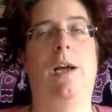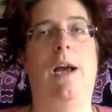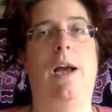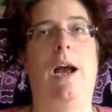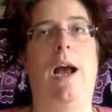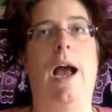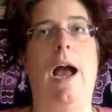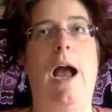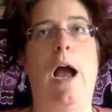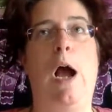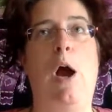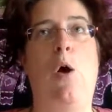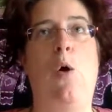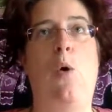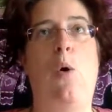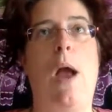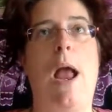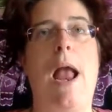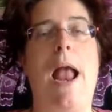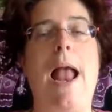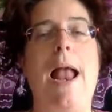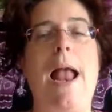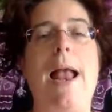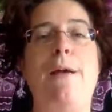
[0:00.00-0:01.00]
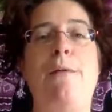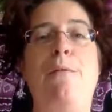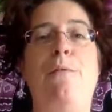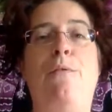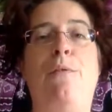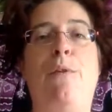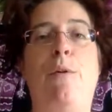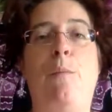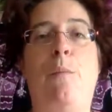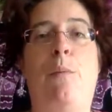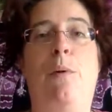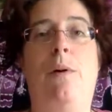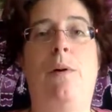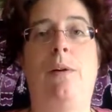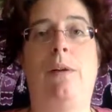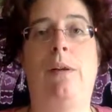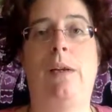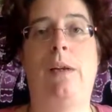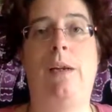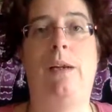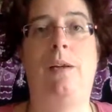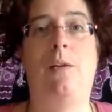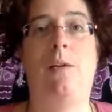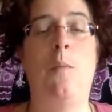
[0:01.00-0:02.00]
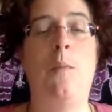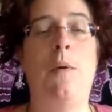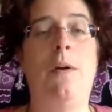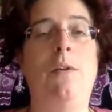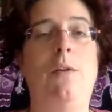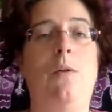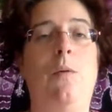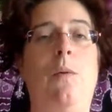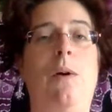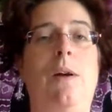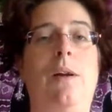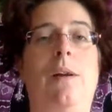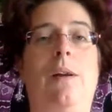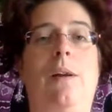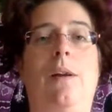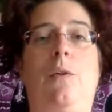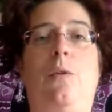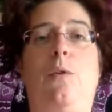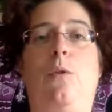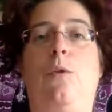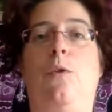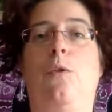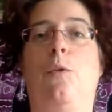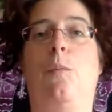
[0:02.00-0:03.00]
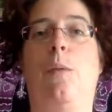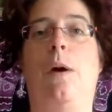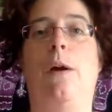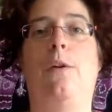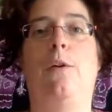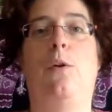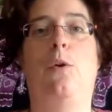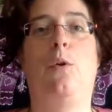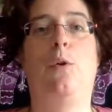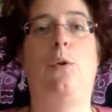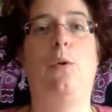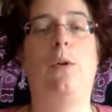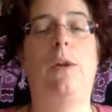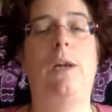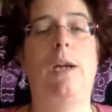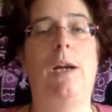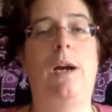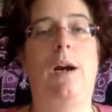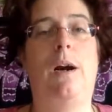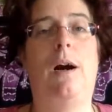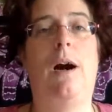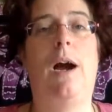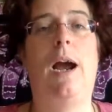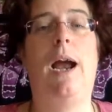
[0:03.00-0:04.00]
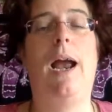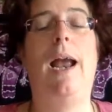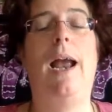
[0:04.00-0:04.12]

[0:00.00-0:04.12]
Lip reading: how everybody, no matter what they do, no matter who they are,